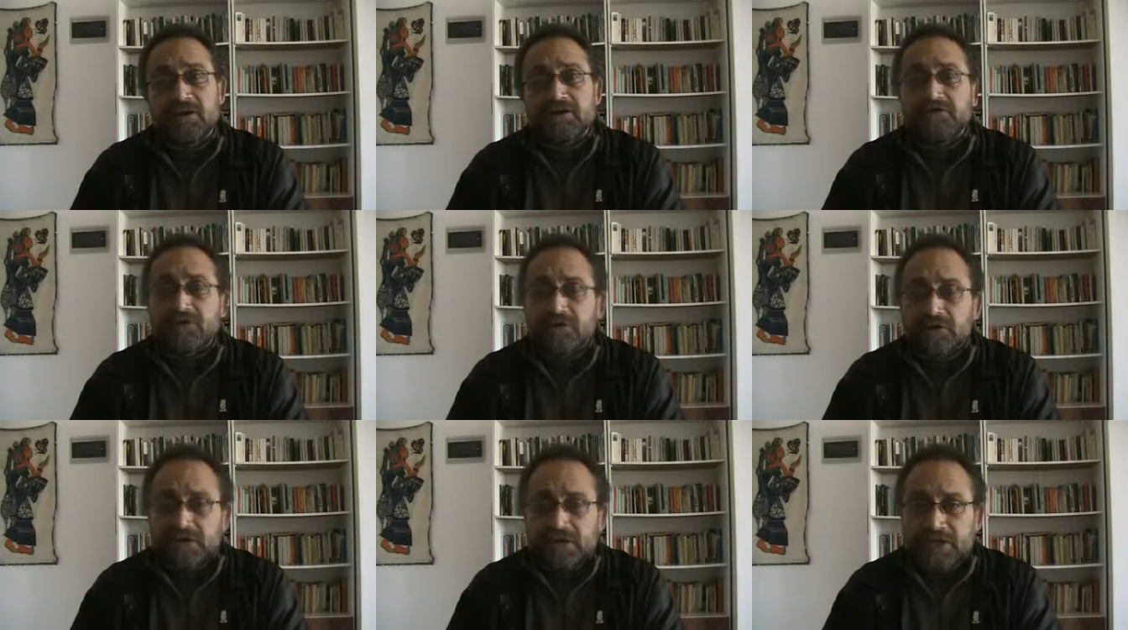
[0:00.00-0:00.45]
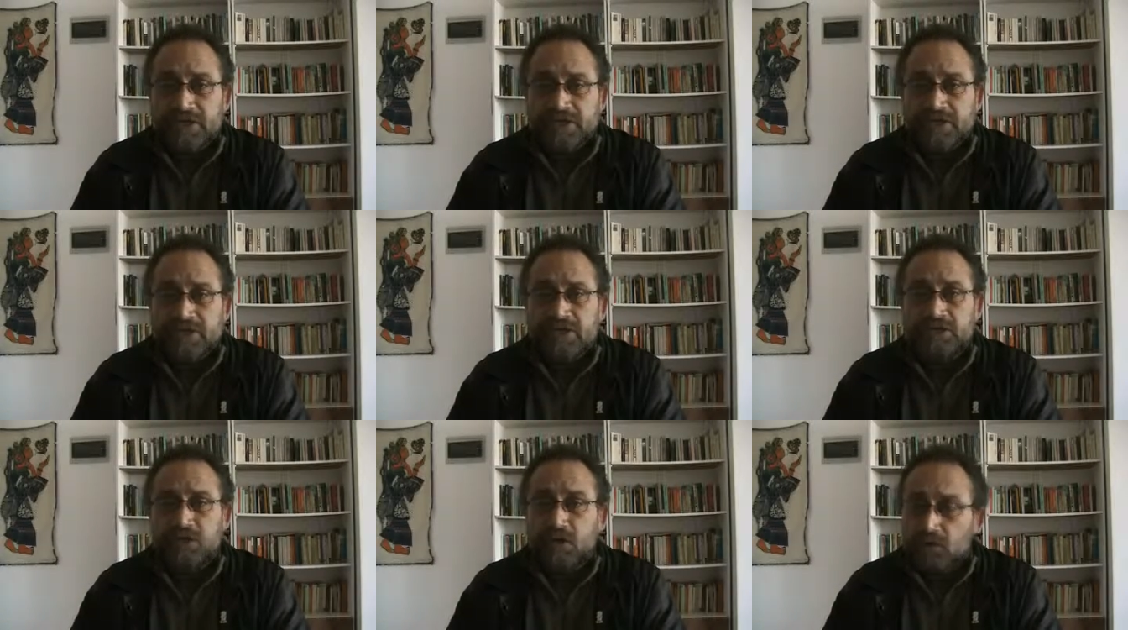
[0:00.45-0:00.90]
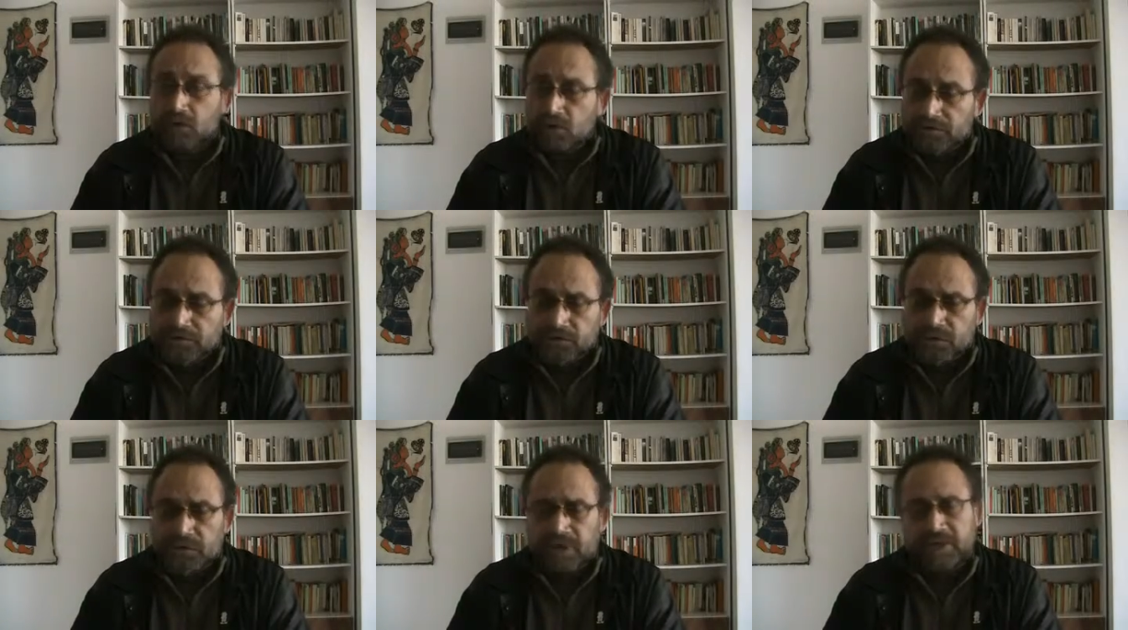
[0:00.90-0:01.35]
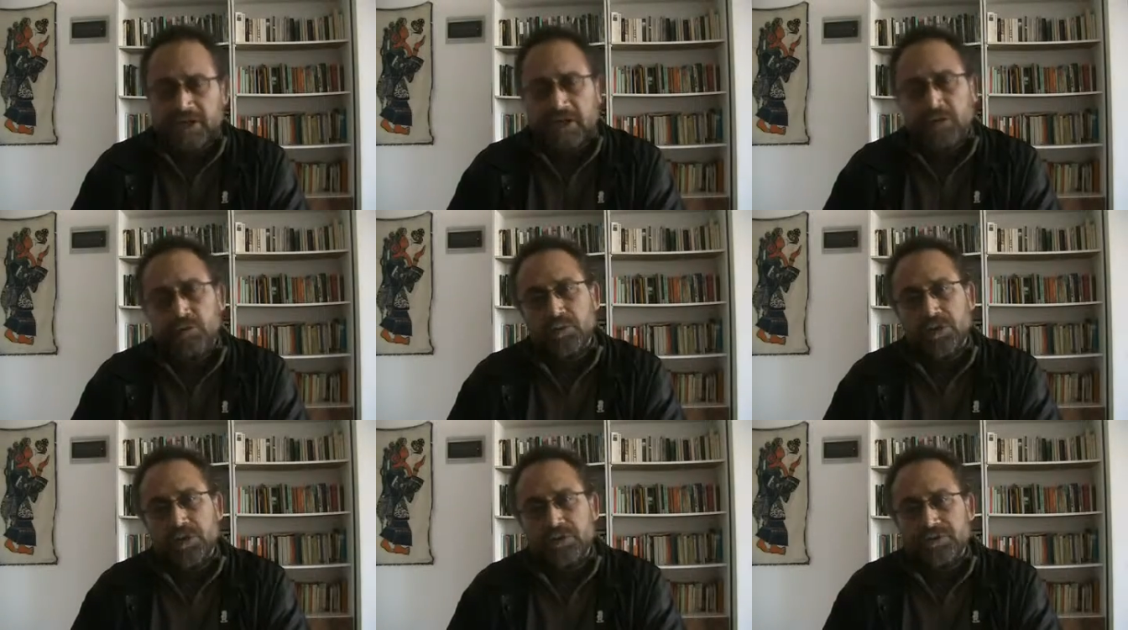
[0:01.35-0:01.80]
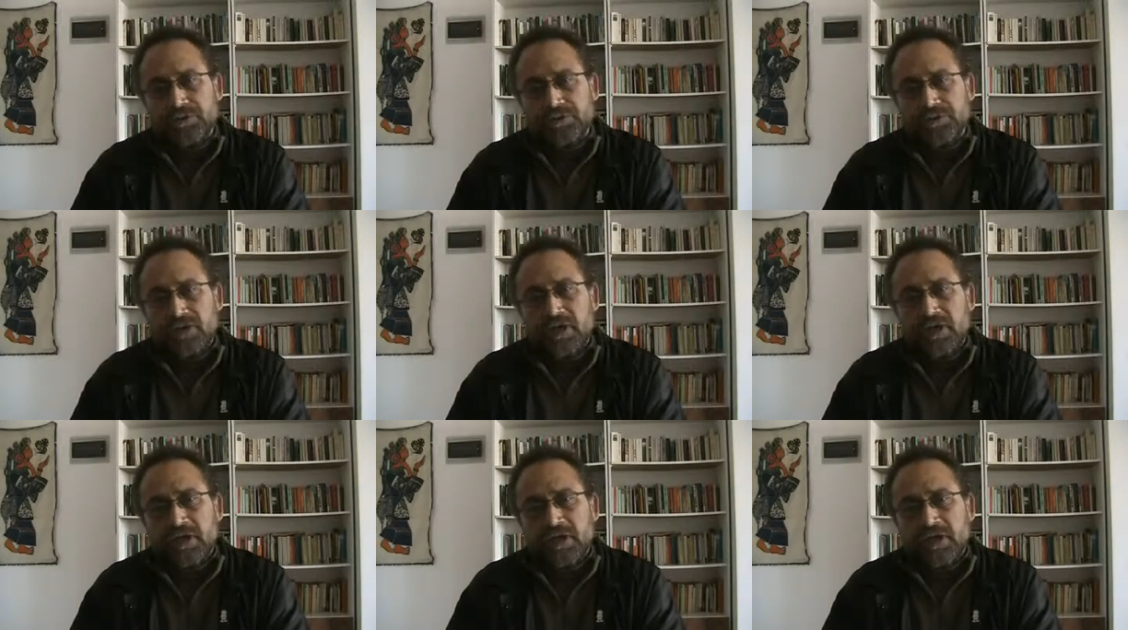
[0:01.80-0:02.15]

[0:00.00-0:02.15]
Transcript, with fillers: for reasons all of you are aware of.